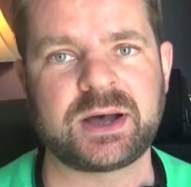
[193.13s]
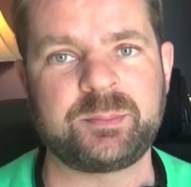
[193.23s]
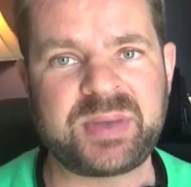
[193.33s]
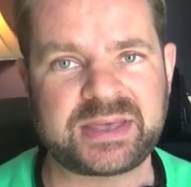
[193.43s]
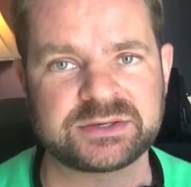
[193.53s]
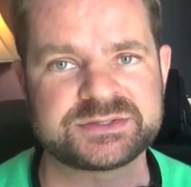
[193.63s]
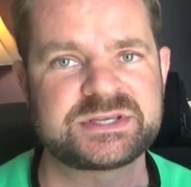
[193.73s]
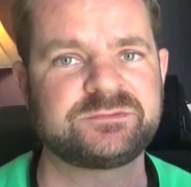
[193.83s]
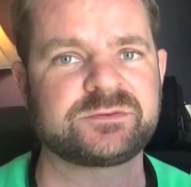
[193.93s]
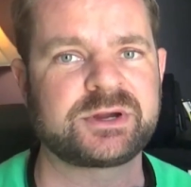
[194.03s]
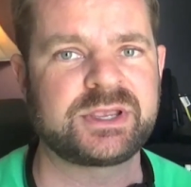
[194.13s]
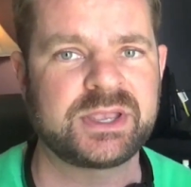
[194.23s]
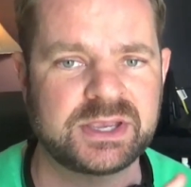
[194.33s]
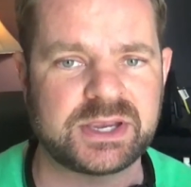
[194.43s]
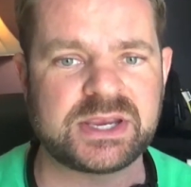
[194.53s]
penalty-free,
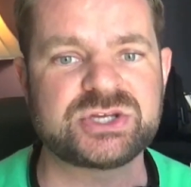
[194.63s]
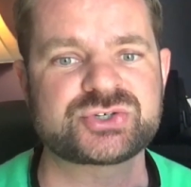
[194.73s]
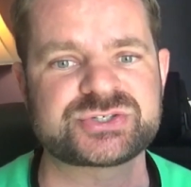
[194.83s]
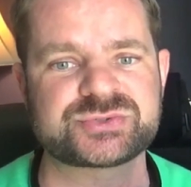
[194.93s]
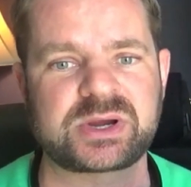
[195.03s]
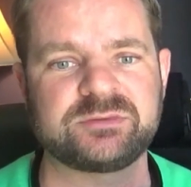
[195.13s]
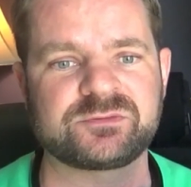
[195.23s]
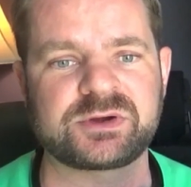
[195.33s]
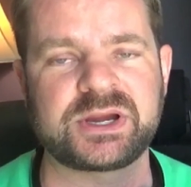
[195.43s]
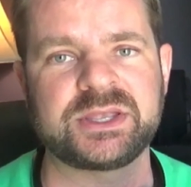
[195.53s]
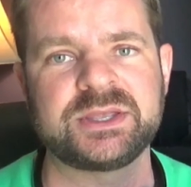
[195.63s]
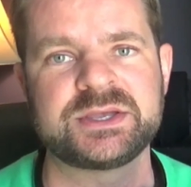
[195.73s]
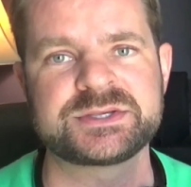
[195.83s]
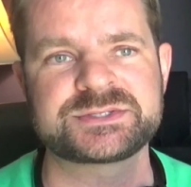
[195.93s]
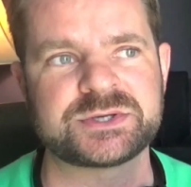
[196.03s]
interest rate-free,
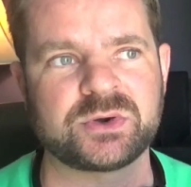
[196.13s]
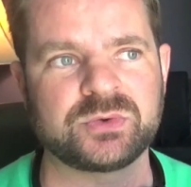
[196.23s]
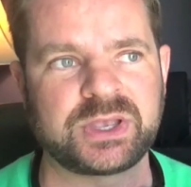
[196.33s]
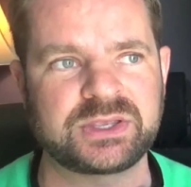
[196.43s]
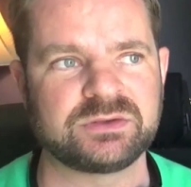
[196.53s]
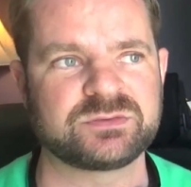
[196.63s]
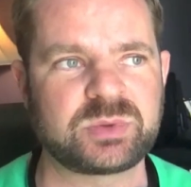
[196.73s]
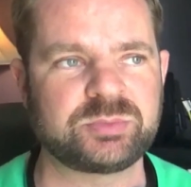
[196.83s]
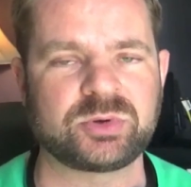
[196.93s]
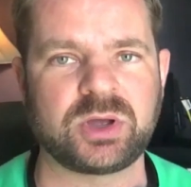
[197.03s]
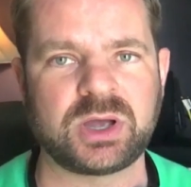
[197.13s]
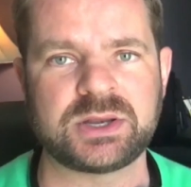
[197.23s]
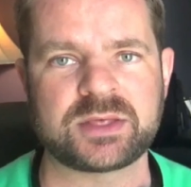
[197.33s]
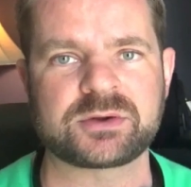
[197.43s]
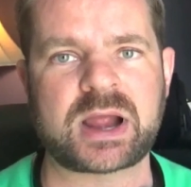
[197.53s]
so it gives people
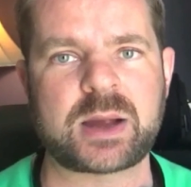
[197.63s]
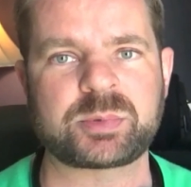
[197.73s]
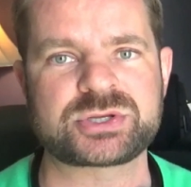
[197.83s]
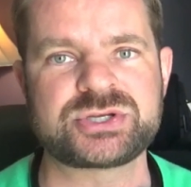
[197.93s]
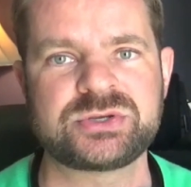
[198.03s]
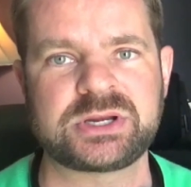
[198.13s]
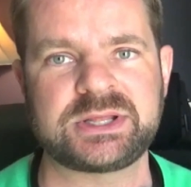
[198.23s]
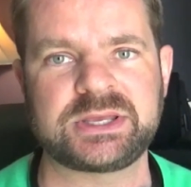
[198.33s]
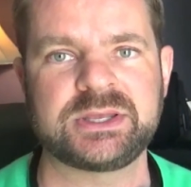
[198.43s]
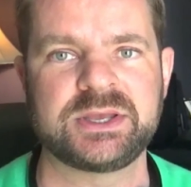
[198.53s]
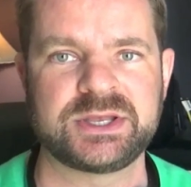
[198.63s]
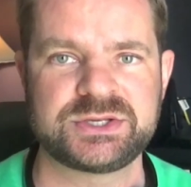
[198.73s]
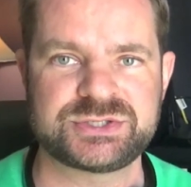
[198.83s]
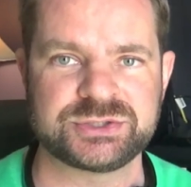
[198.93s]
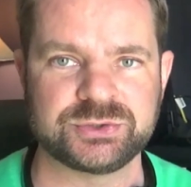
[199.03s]
another opportunity
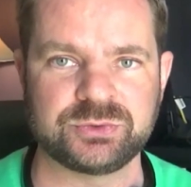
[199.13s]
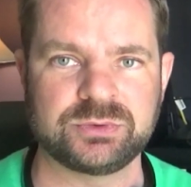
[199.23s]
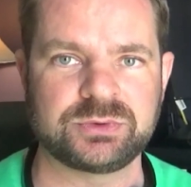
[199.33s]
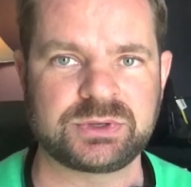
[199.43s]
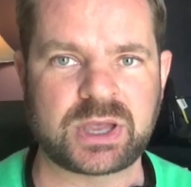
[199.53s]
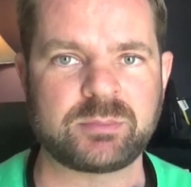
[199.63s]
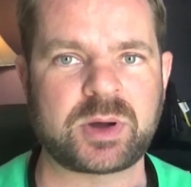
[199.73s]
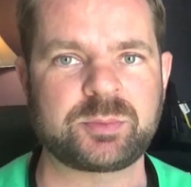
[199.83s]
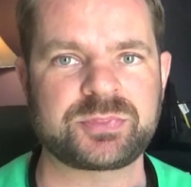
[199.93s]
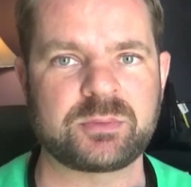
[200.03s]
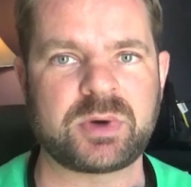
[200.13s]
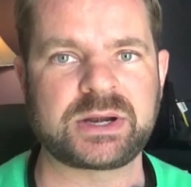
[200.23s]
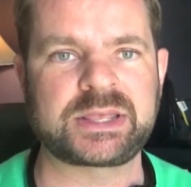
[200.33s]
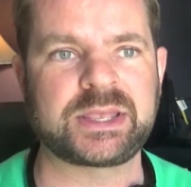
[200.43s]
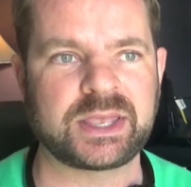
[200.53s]
to come up with the
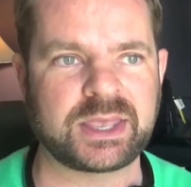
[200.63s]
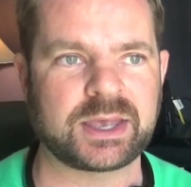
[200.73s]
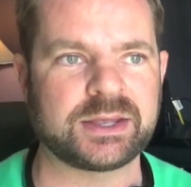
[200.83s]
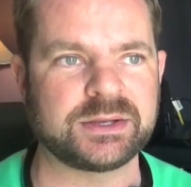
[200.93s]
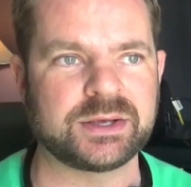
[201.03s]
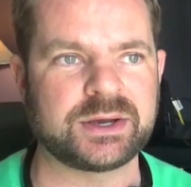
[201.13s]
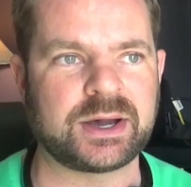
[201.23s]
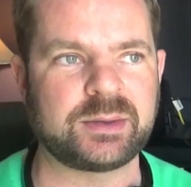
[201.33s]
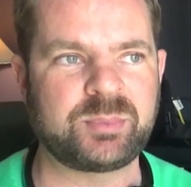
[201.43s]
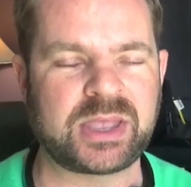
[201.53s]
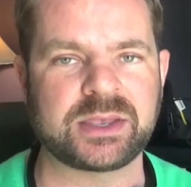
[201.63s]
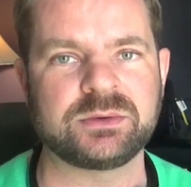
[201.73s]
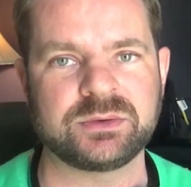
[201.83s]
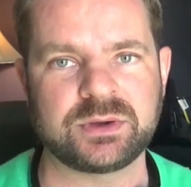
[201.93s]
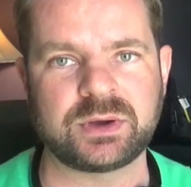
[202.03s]
money and pay
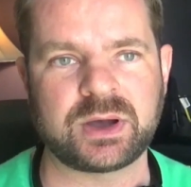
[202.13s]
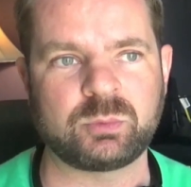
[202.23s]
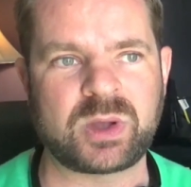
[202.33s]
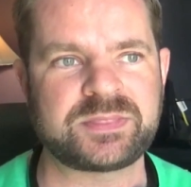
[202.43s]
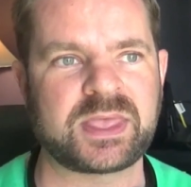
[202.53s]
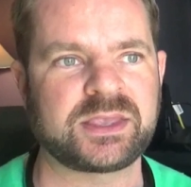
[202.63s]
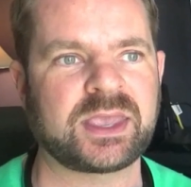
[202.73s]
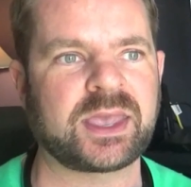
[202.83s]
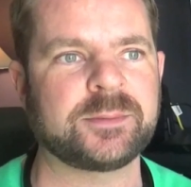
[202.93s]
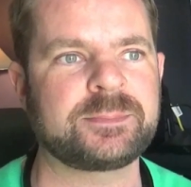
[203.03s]
it when they can.